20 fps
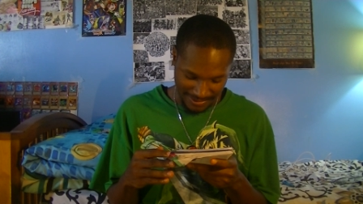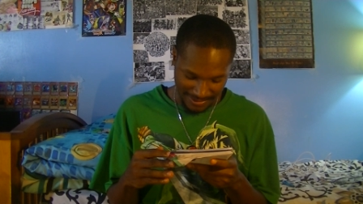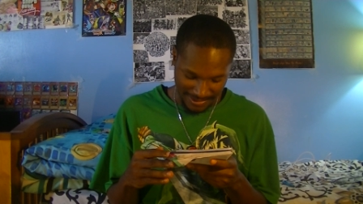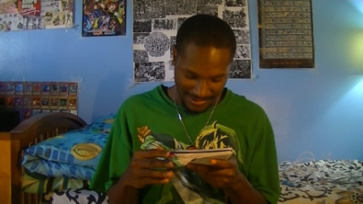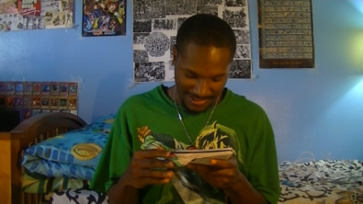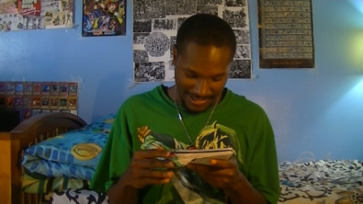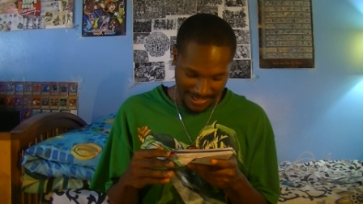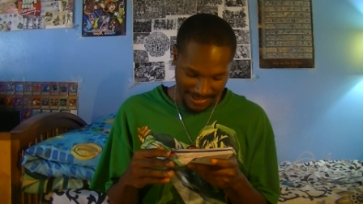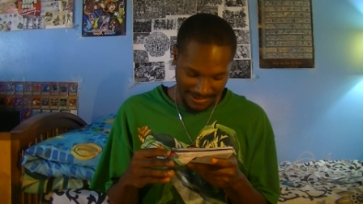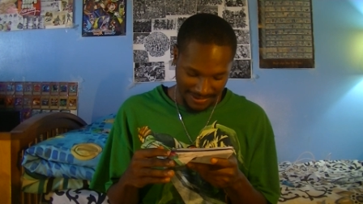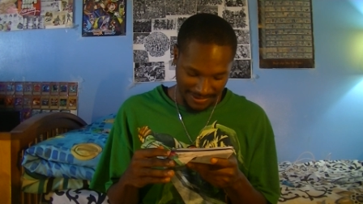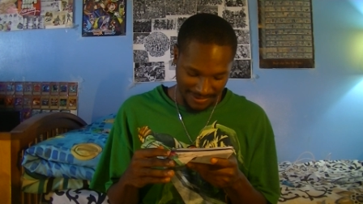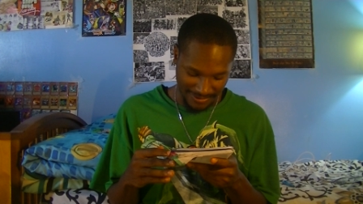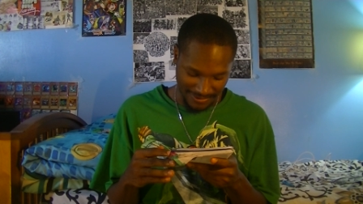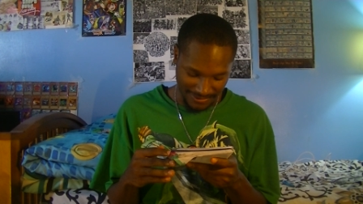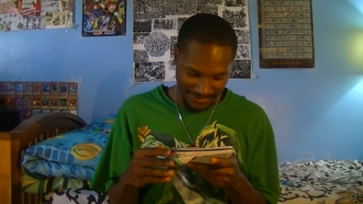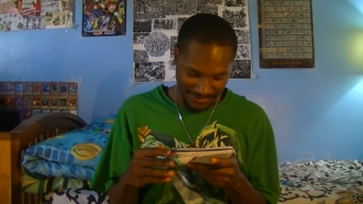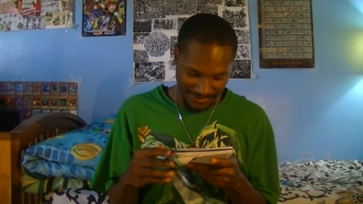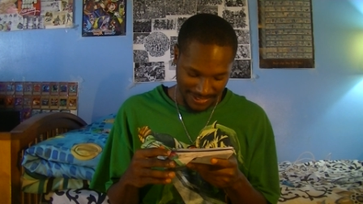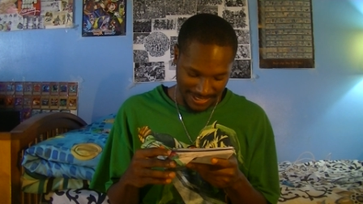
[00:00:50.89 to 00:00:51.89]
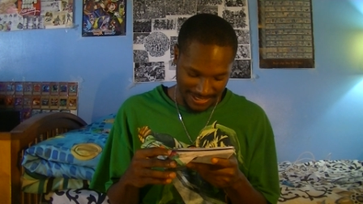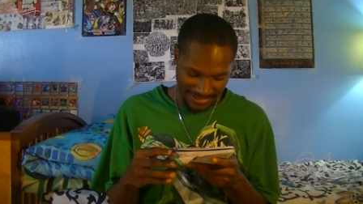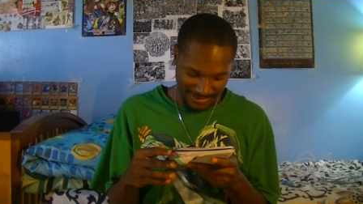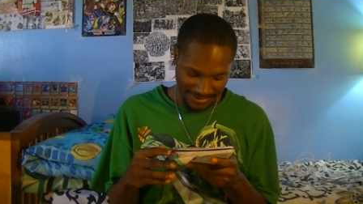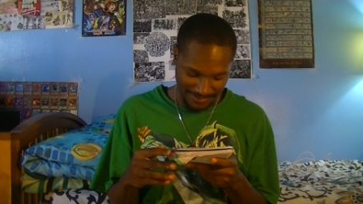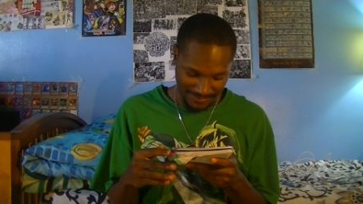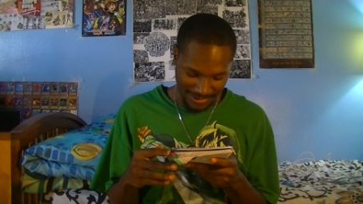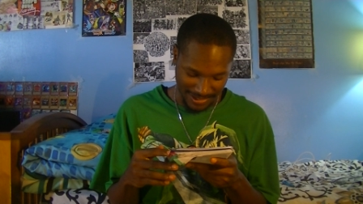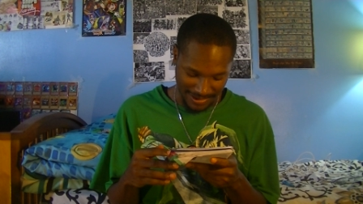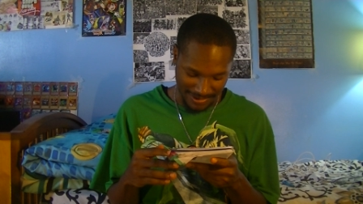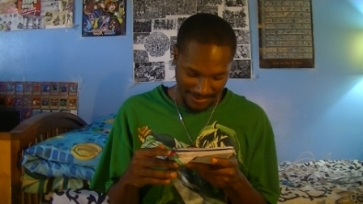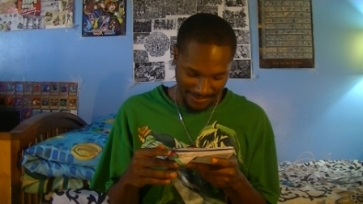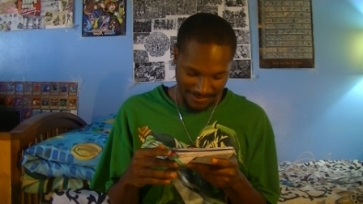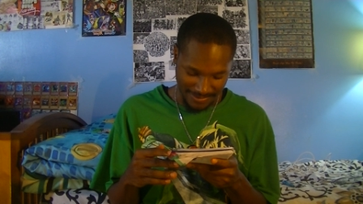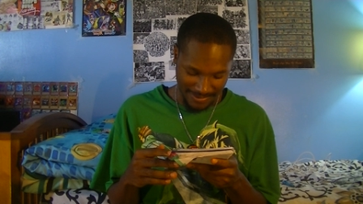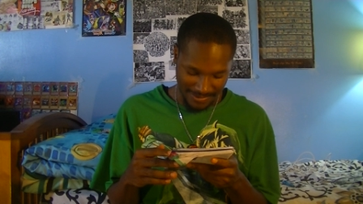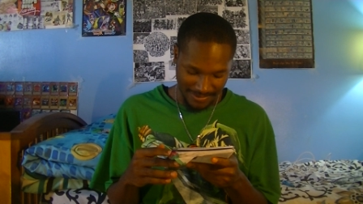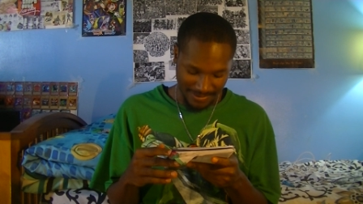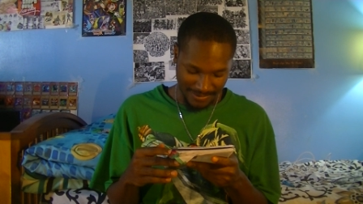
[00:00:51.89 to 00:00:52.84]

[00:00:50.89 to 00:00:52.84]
He uh, he also asked about